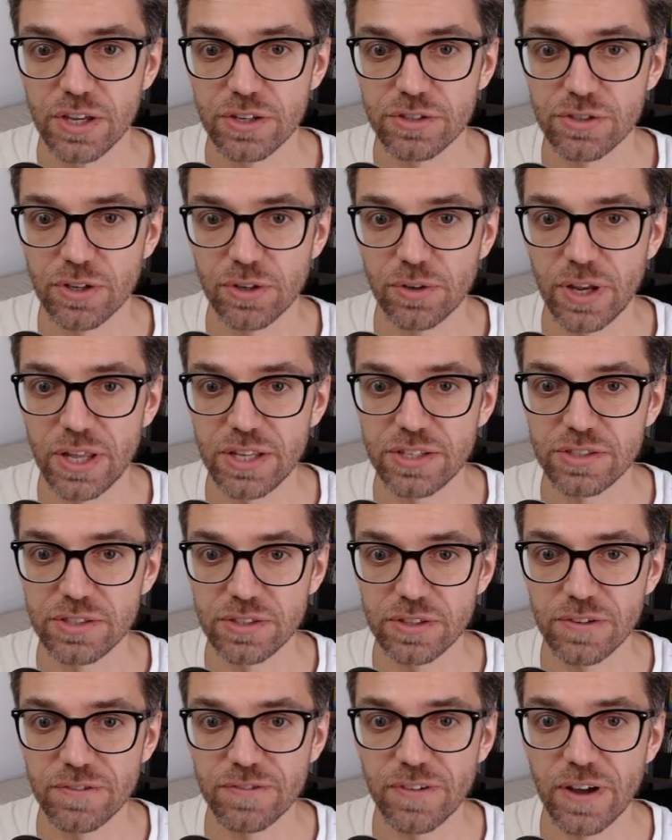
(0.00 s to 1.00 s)
So let's
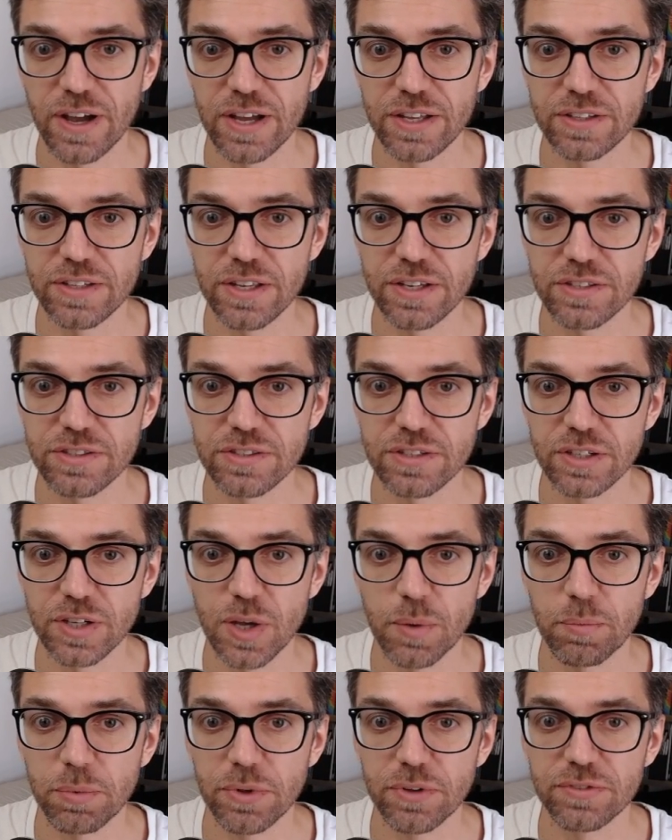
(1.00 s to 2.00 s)
divide this a
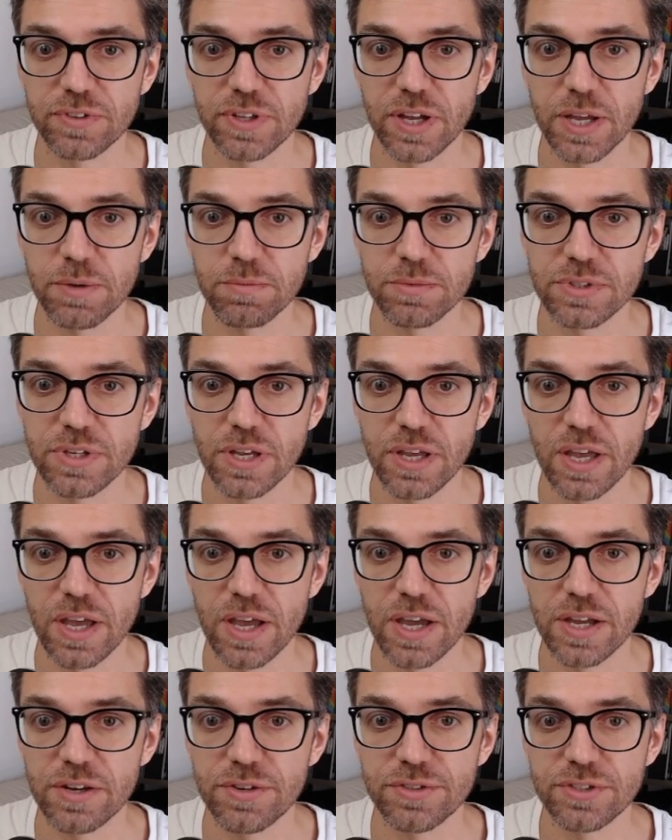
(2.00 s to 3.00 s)
couple of times,
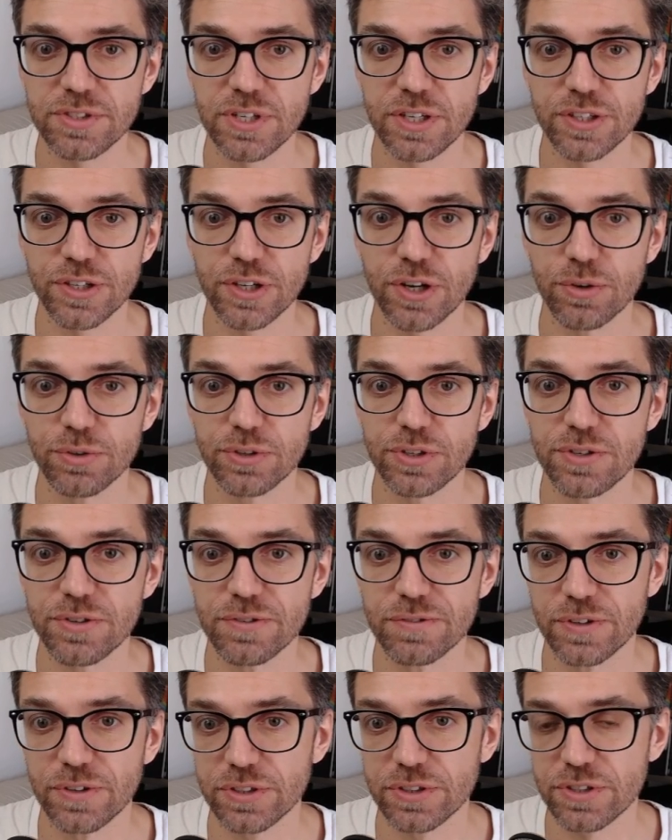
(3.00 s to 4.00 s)
and you see that all the
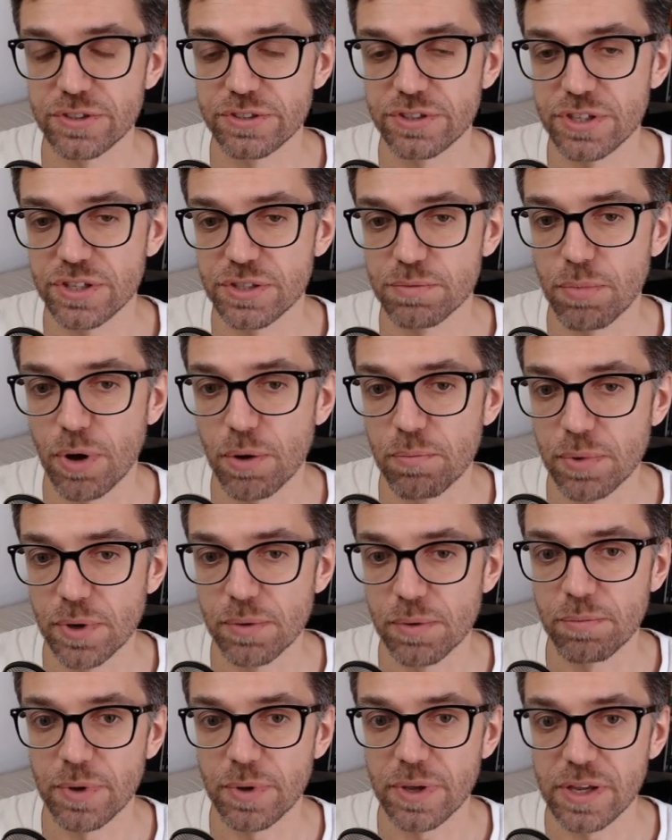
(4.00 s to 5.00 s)
new vertices pop
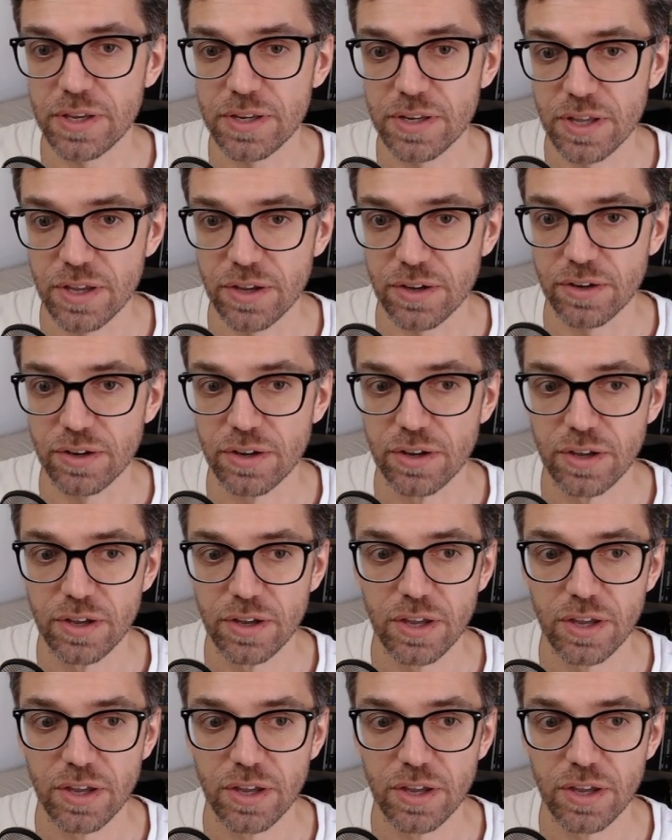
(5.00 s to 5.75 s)
up in here.